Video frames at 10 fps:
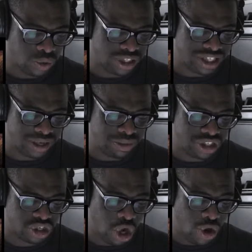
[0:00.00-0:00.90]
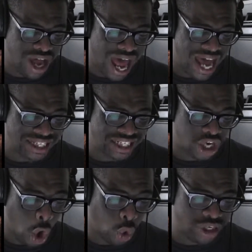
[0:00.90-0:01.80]
But Tamatoa
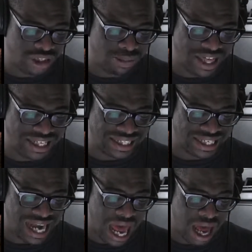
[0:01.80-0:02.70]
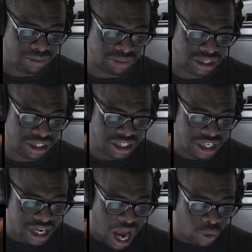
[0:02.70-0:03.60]
hasn't always been this glam.
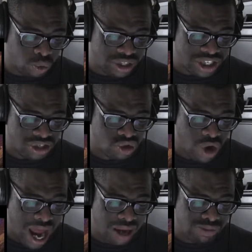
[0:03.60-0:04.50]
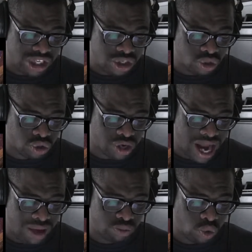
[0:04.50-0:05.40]
I was a drab little
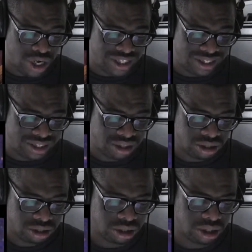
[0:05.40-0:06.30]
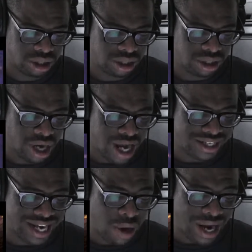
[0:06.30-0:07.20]
crab once.
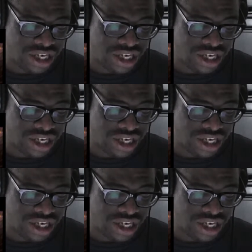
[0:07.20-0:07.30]
Now